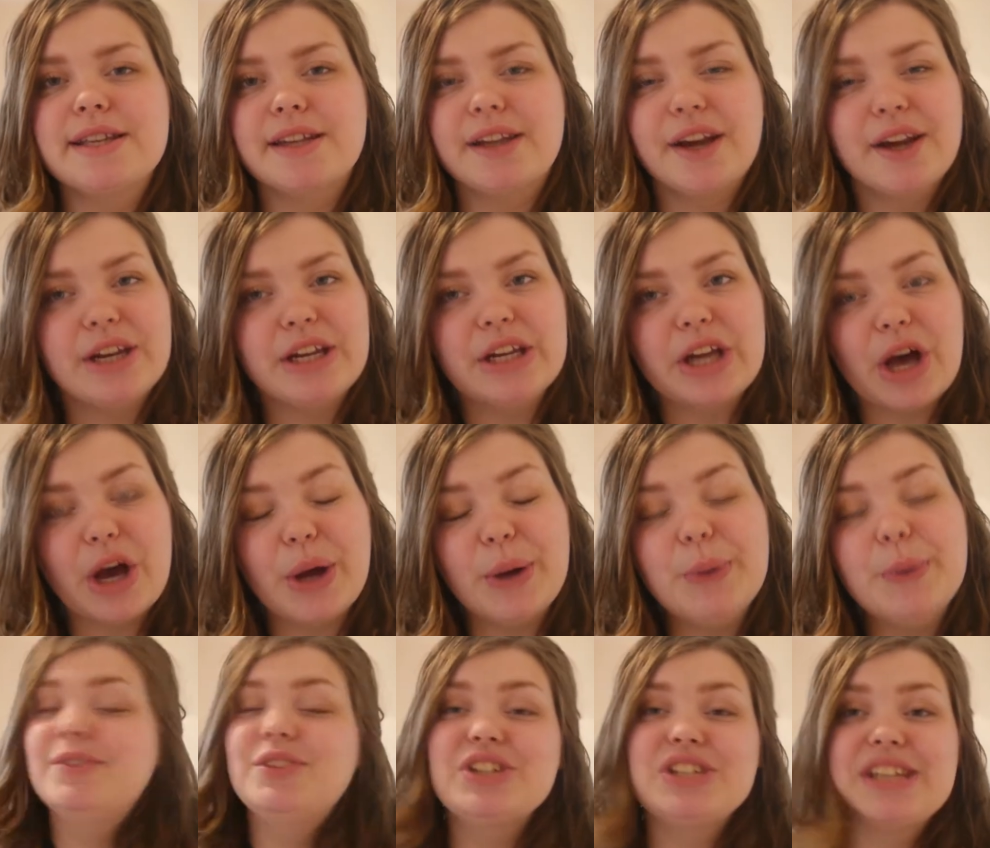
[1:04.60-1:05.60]
and I
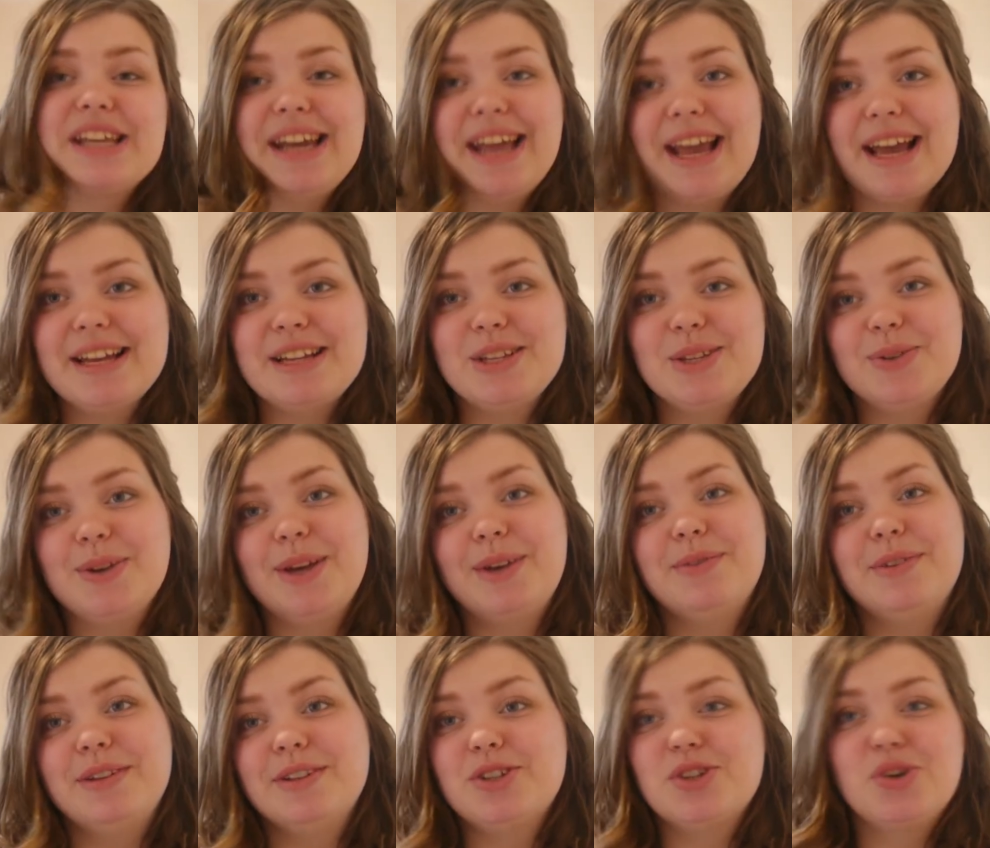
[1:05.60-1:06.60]
know. I'm just gonna get into
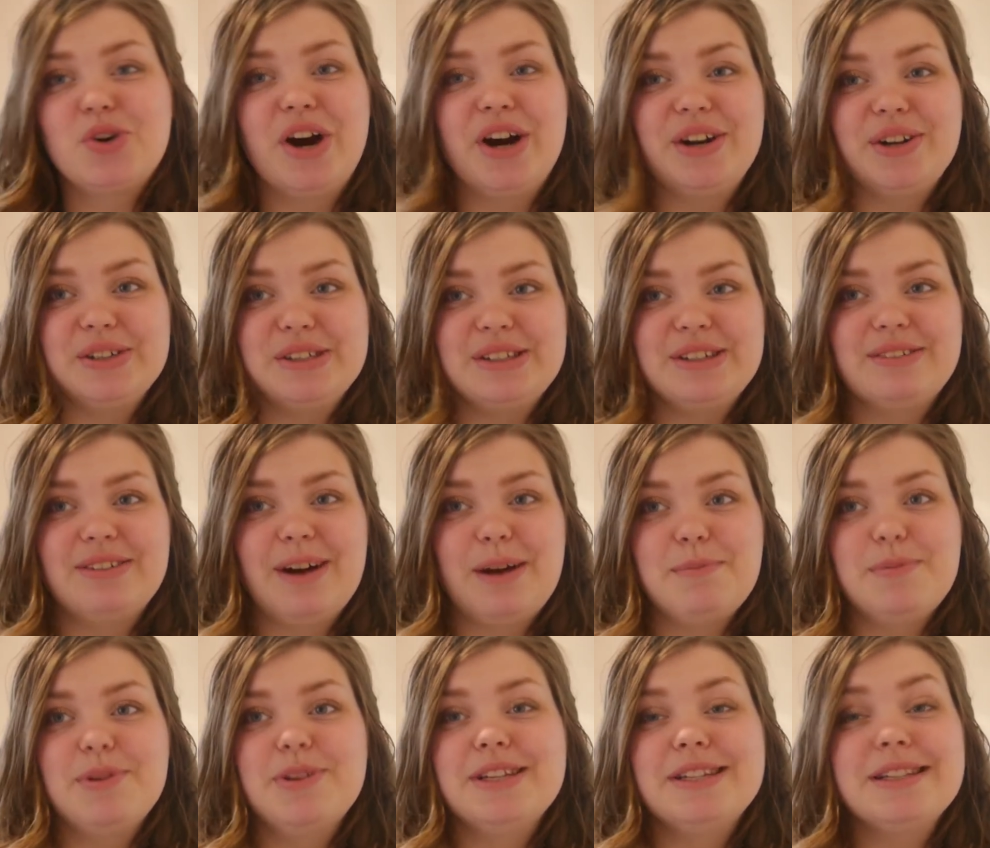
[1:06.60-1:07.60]
it and try not to
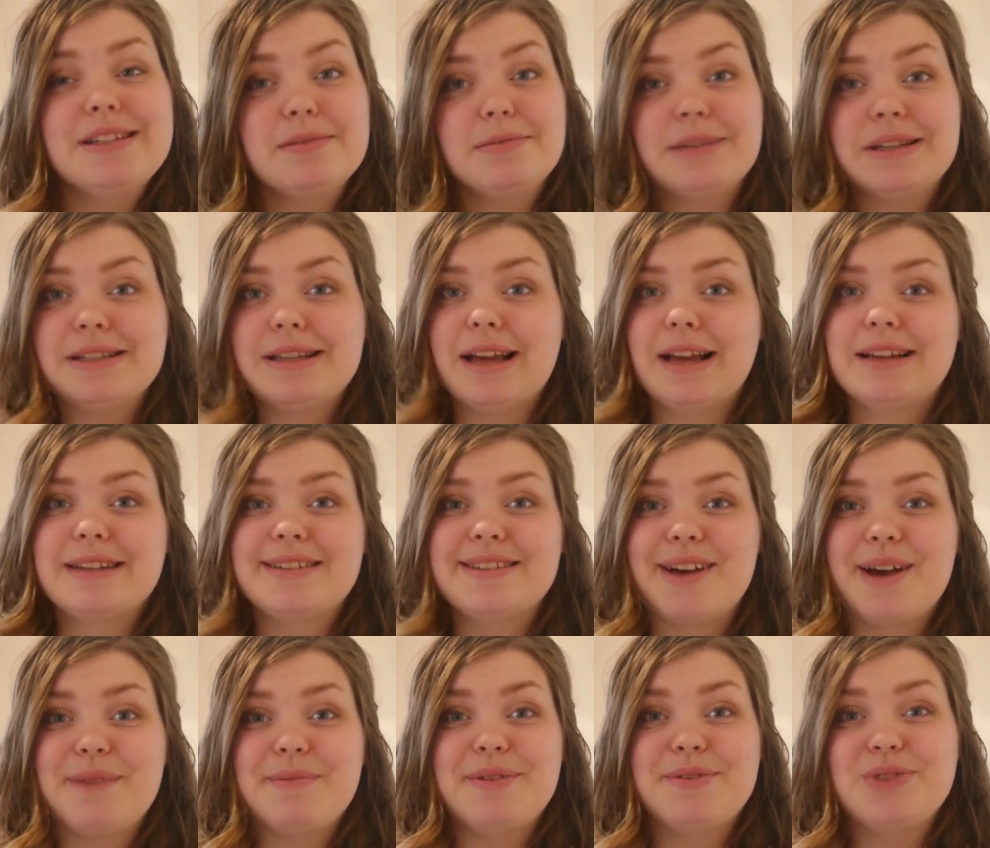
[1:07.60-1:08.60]
ramble. This is my second
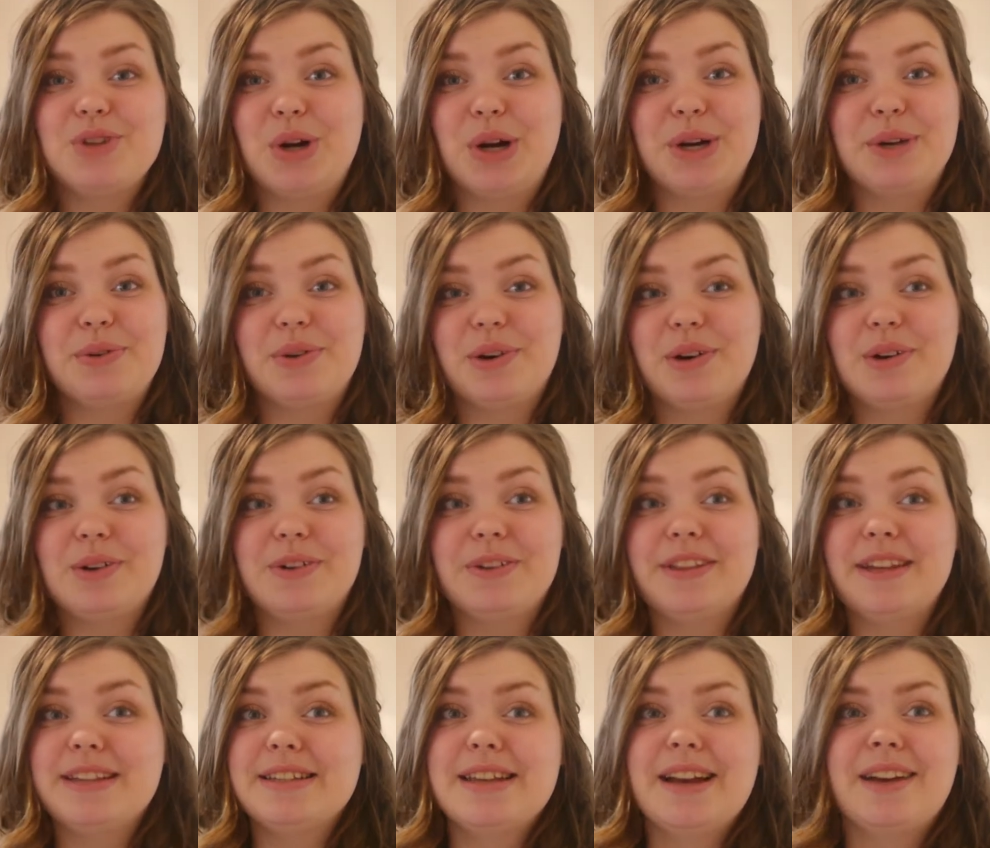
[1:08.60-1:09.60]
time of trying to
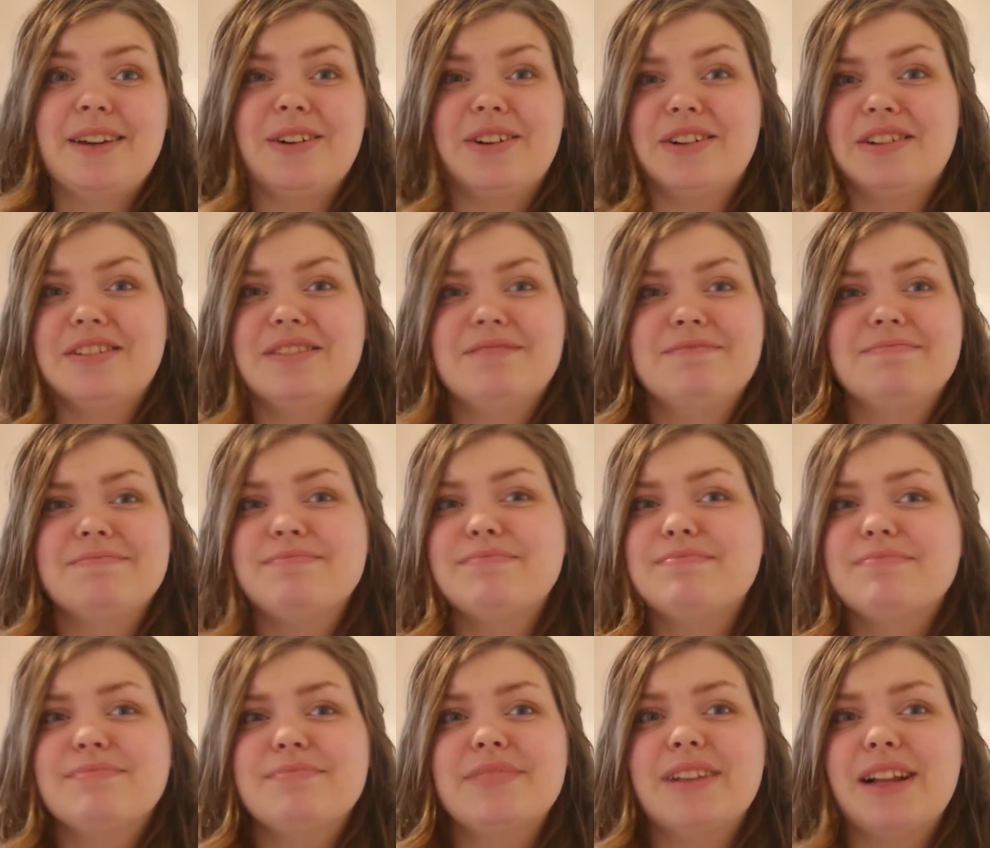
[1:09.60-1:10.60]
record this. I got
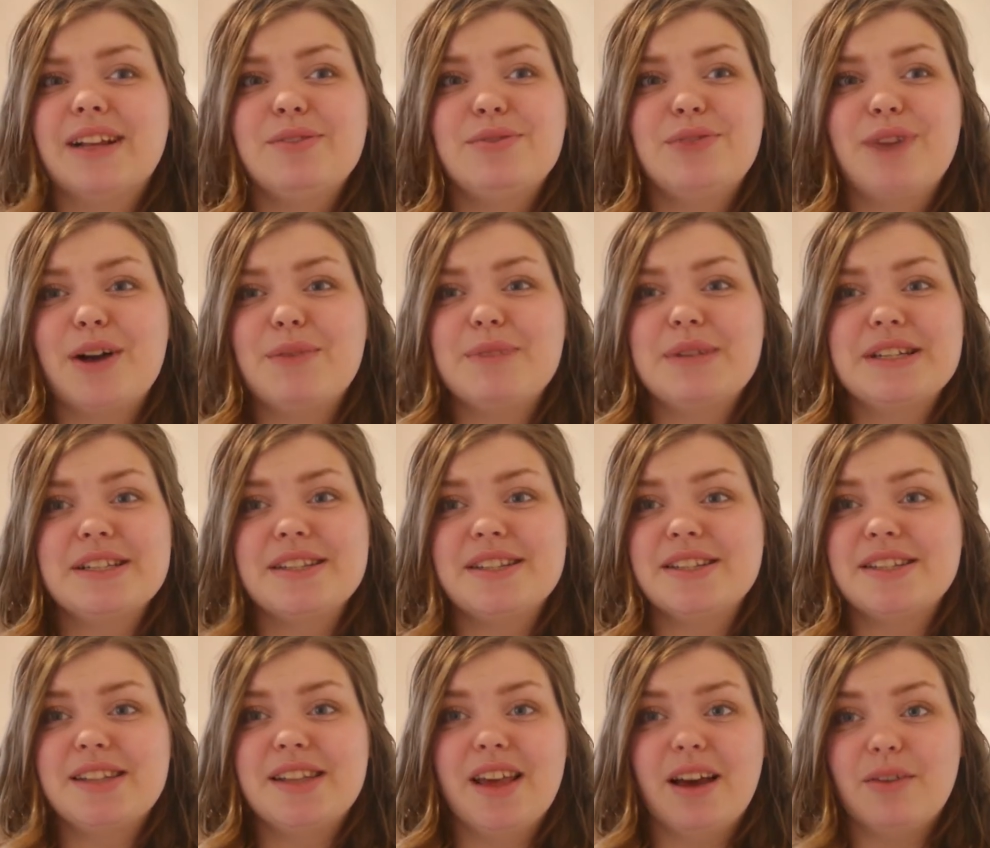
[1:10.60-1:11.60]
like 5 minutes
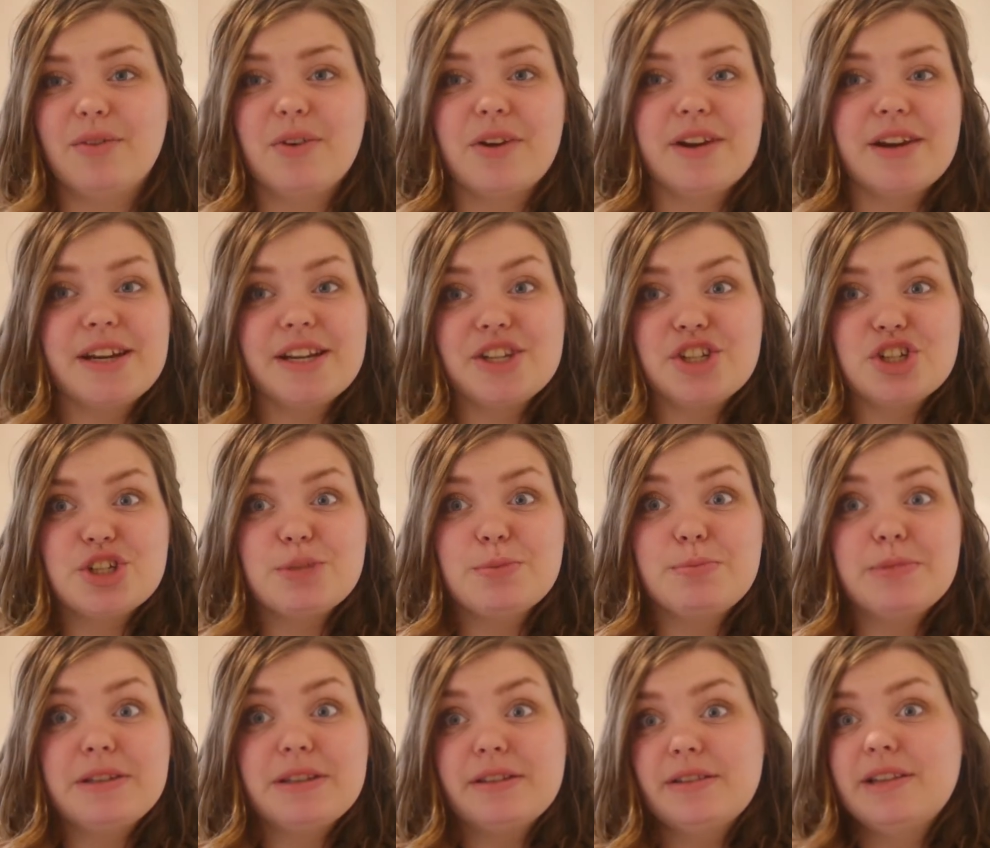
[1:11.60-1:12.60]
into the other one and it just
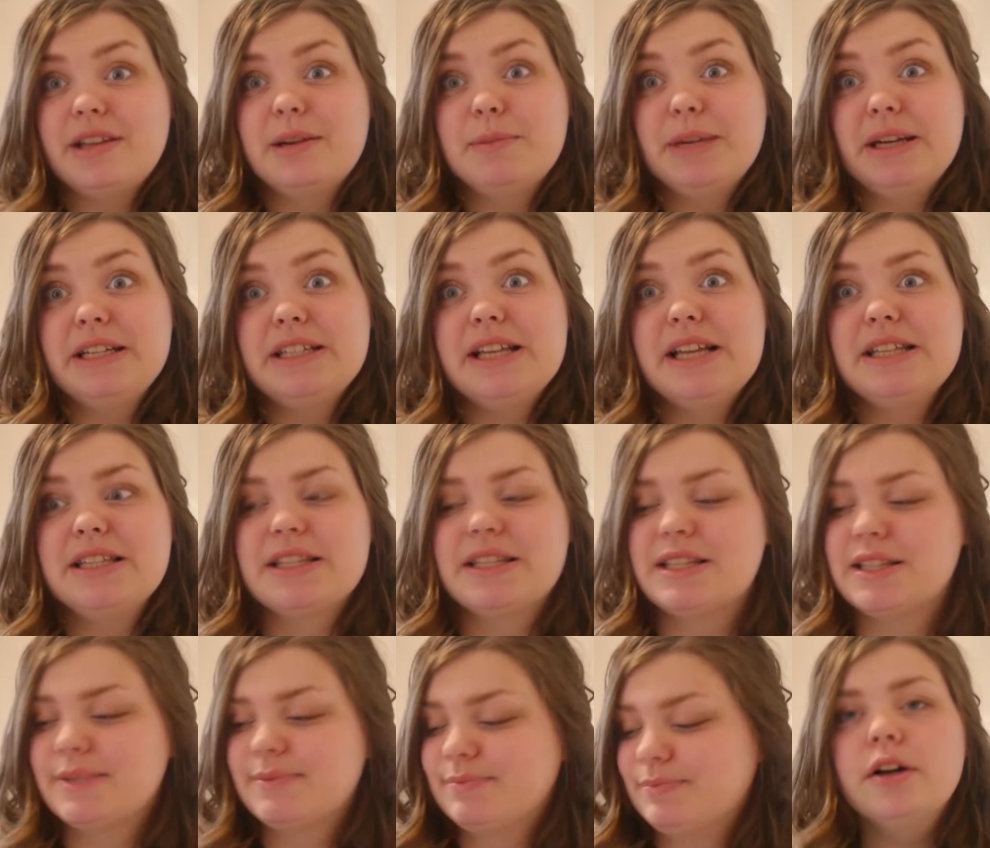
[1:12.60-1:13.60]
didn't make
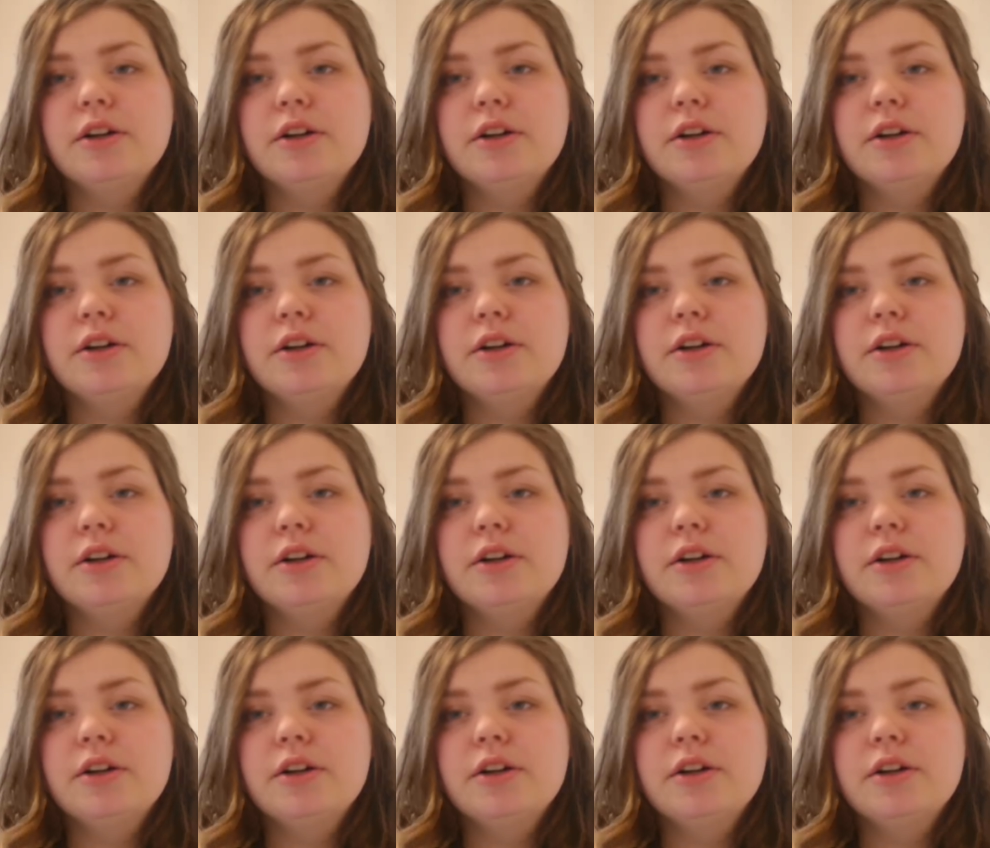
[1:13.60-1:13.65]
sense.